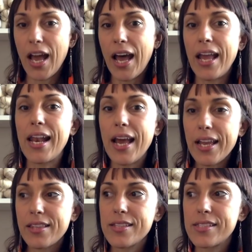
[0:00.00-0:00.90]
I
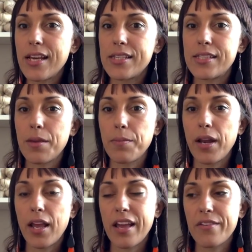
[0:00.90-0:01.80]
like the sizing, but
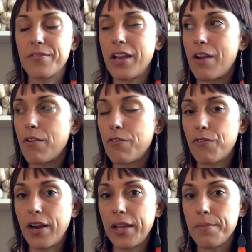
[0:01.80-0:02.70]
I have narrow
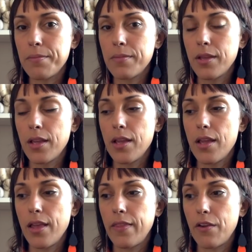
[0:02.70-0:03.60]
frame,
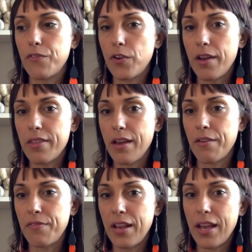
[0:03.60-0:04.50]
and therefore I
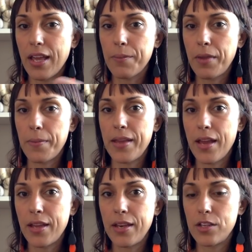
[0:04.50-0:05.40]
feel like maybe
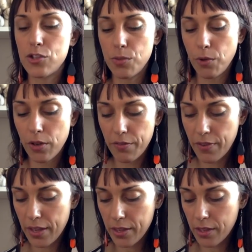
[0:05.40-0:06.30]
I need to
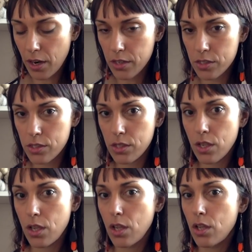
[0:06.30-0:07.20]
modify the darts
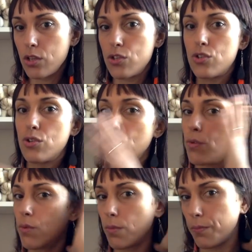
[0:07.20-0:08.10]

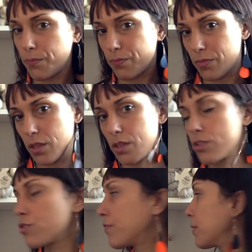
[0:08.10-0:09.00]
to
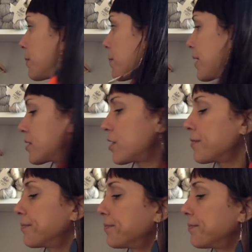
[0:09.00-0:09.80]
fit me better.